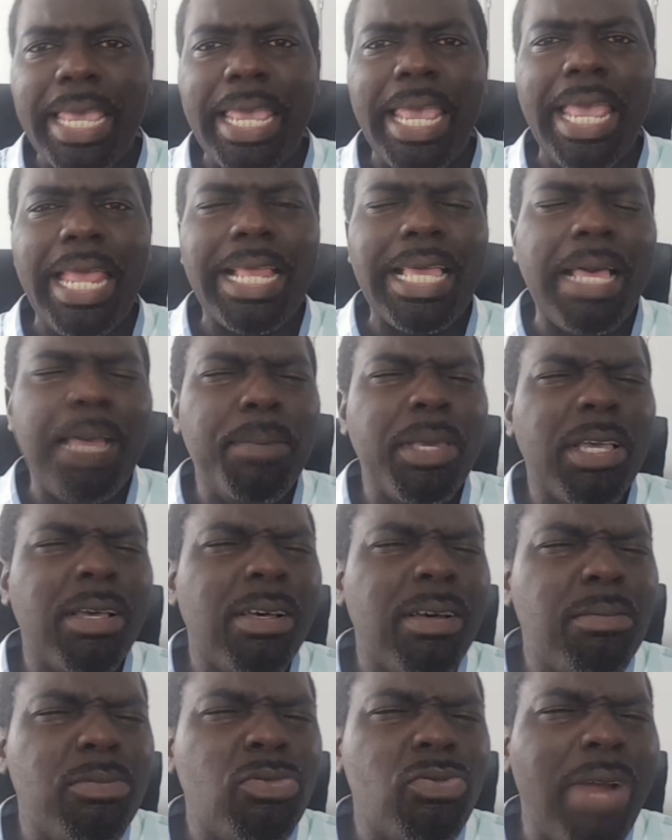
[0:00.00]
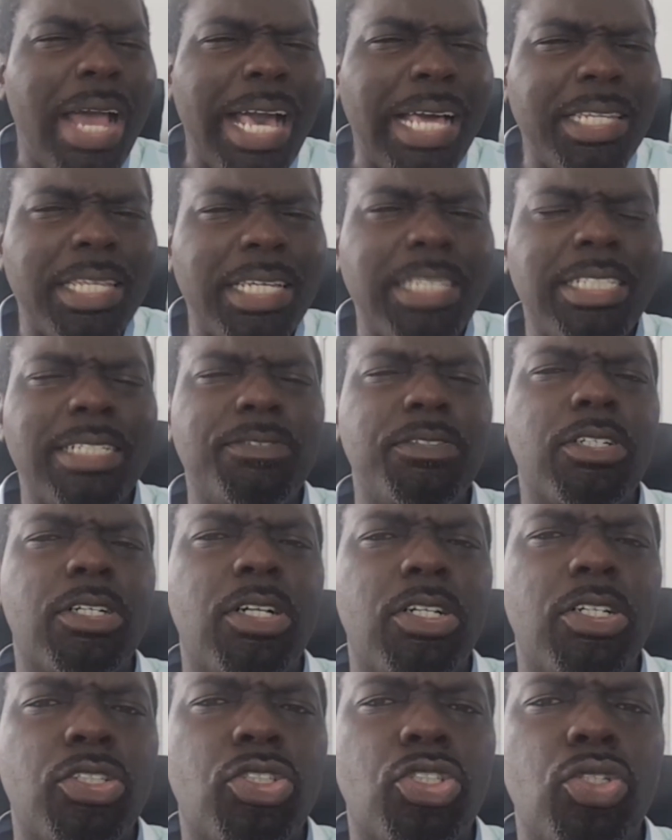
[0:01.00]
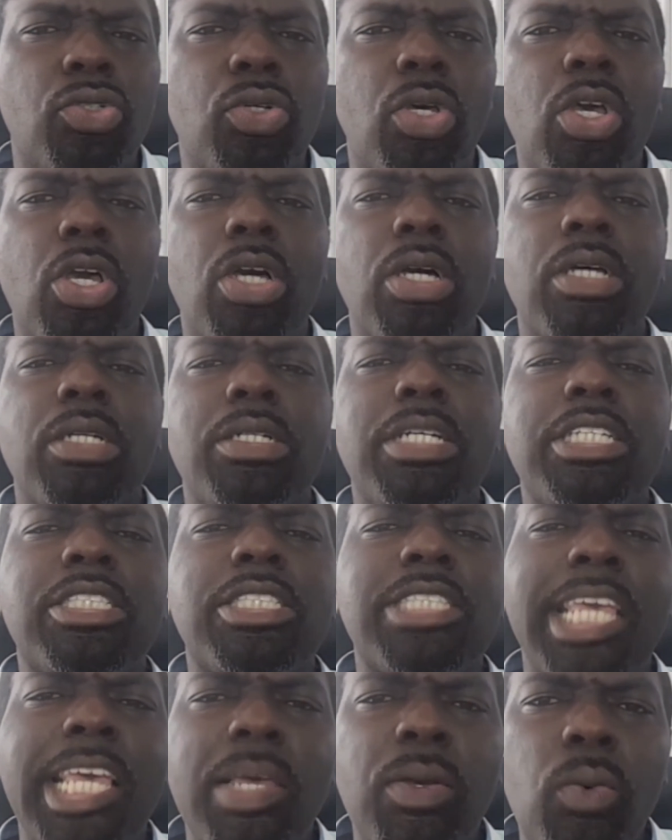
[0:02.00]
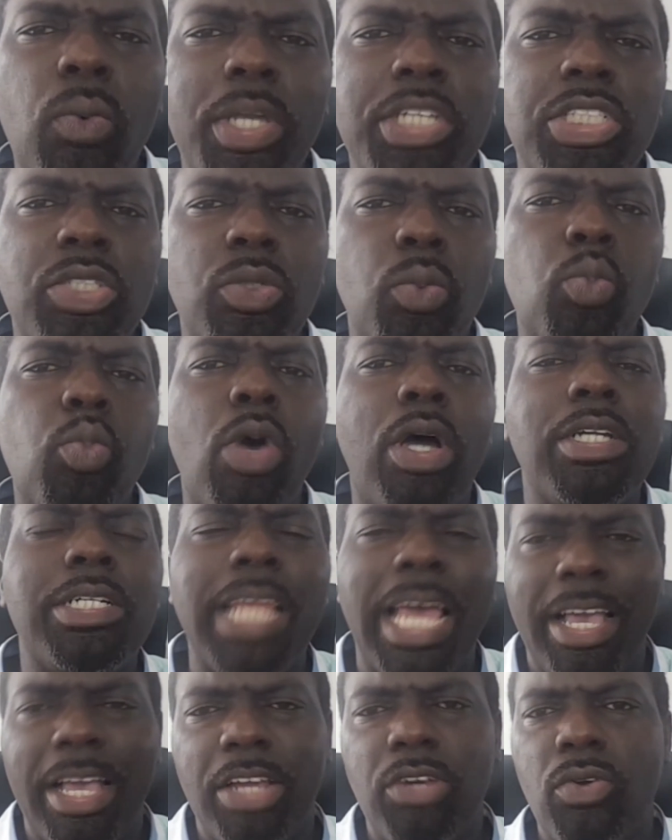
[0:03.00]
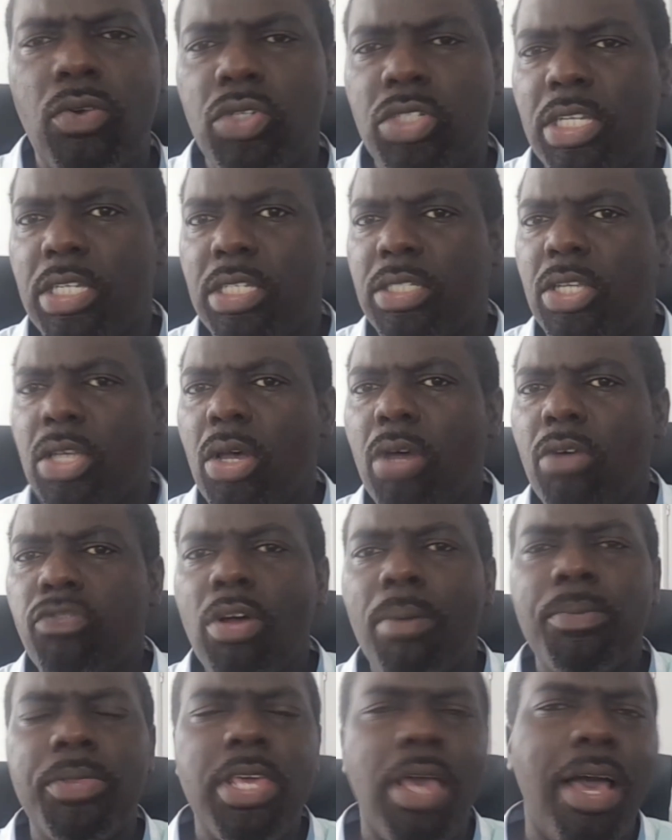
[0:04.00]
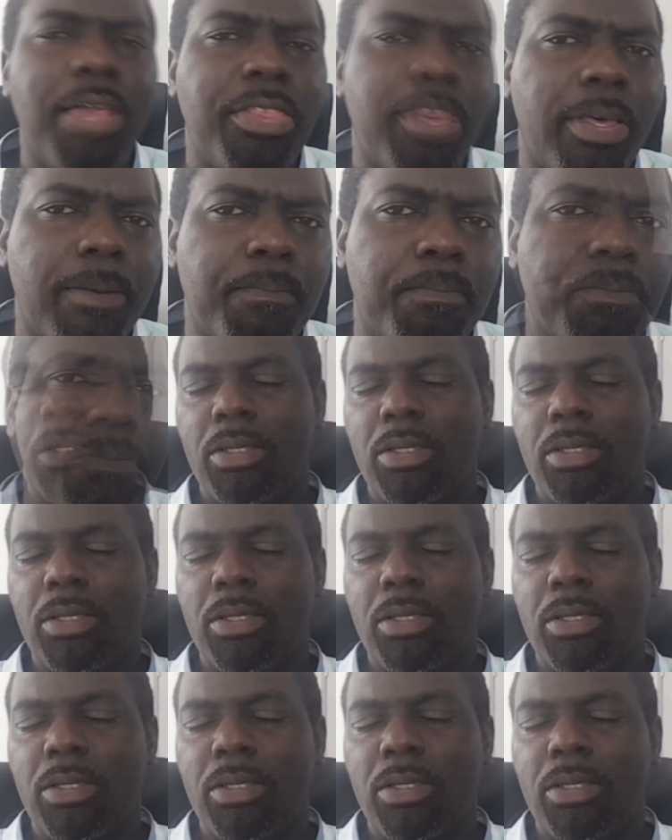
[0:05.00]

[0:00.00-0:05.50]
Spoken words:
it can become rather difficult to distinguish one diagnosis from the other.